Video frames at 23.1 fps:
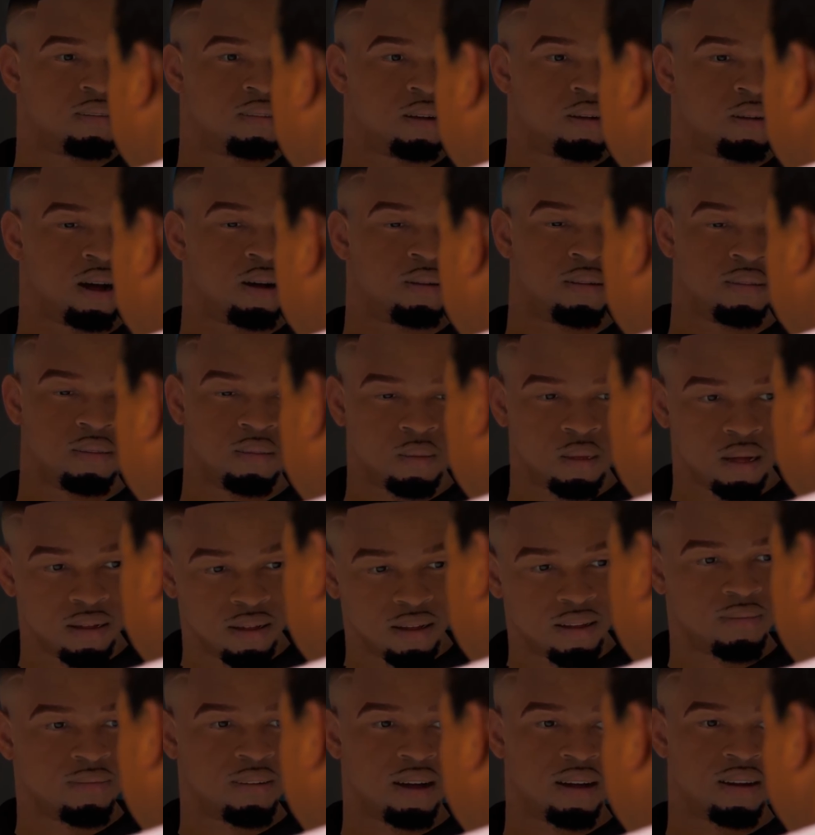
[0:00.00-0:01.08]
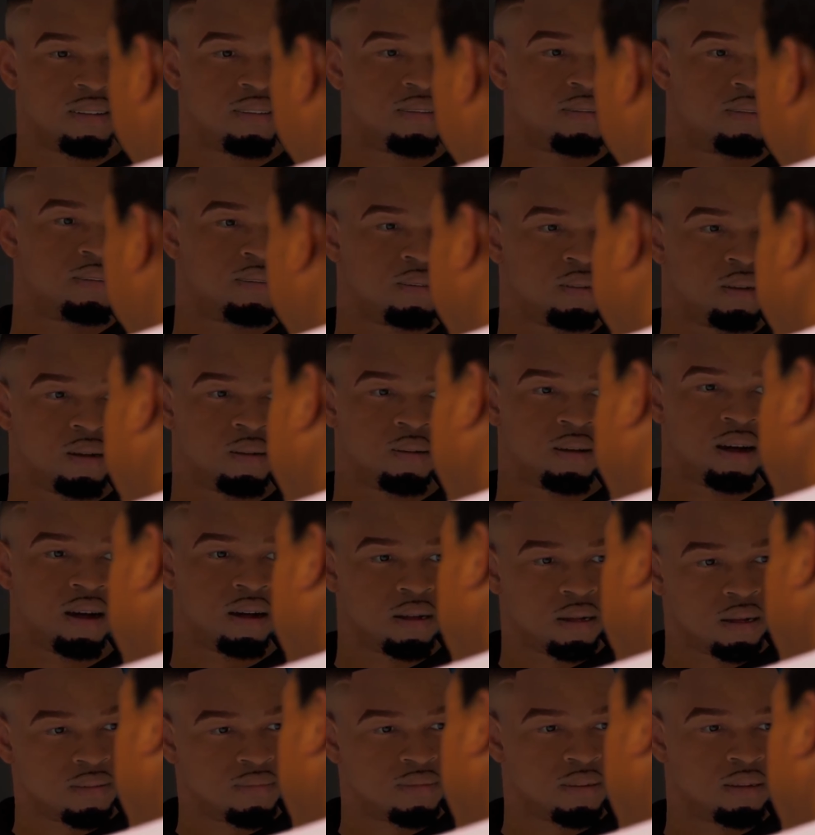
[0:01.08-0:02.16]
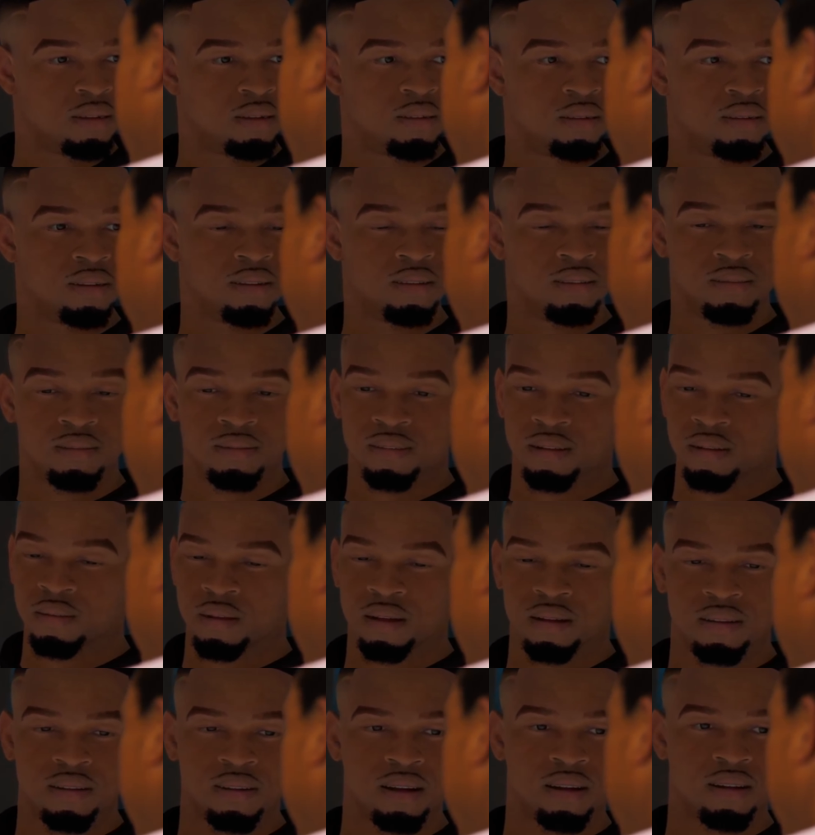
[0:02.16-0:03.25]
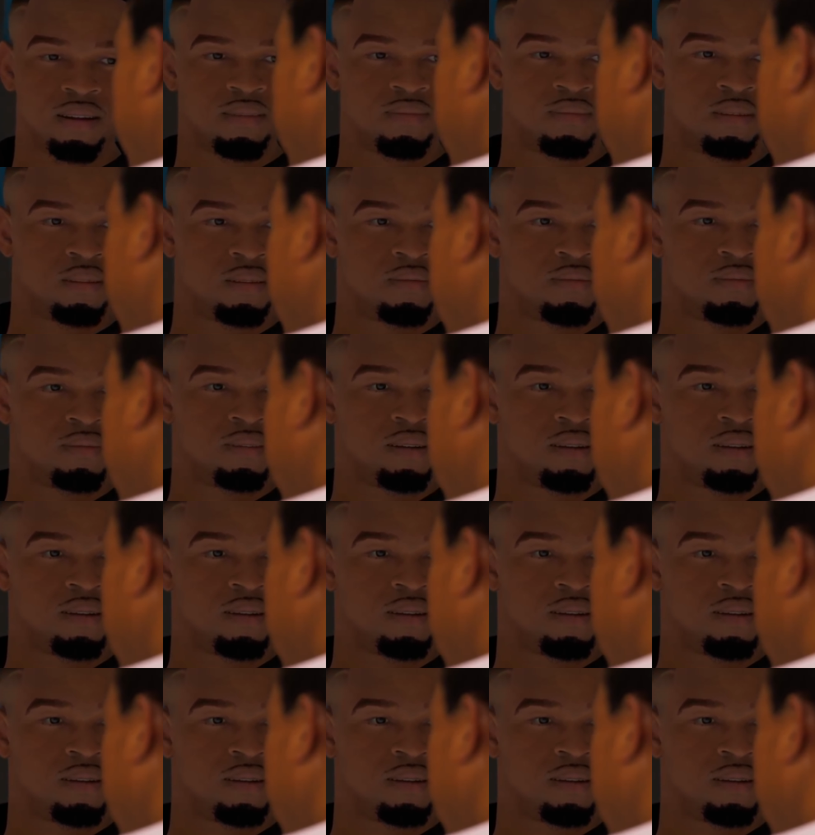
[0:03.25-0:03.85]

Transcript: You know, I was working, man. Doing what I love to do. It just it wasn't that difficult for